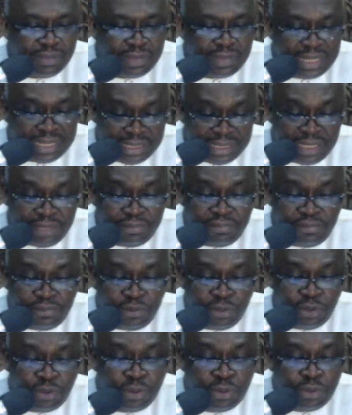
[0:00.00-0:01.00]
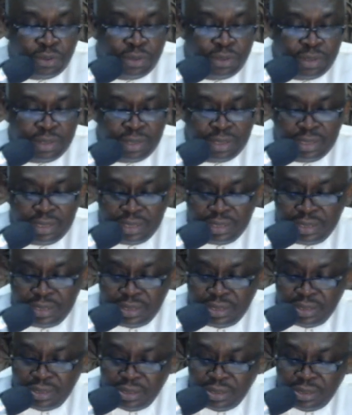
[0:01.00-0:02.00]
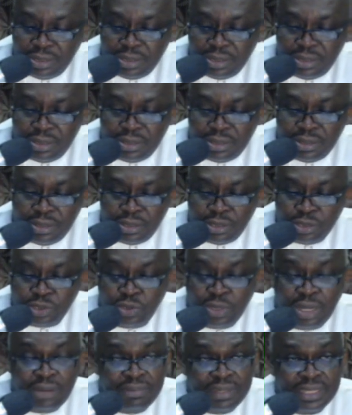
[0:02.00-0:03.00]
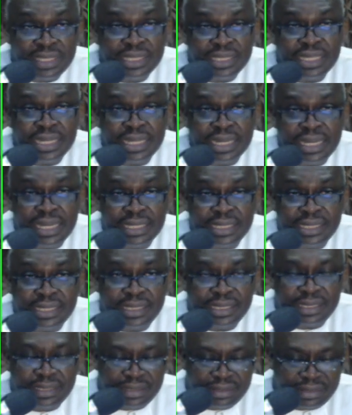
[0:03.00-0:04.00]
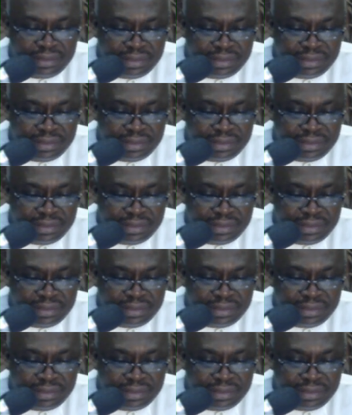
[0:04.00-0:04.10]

And if you also have this great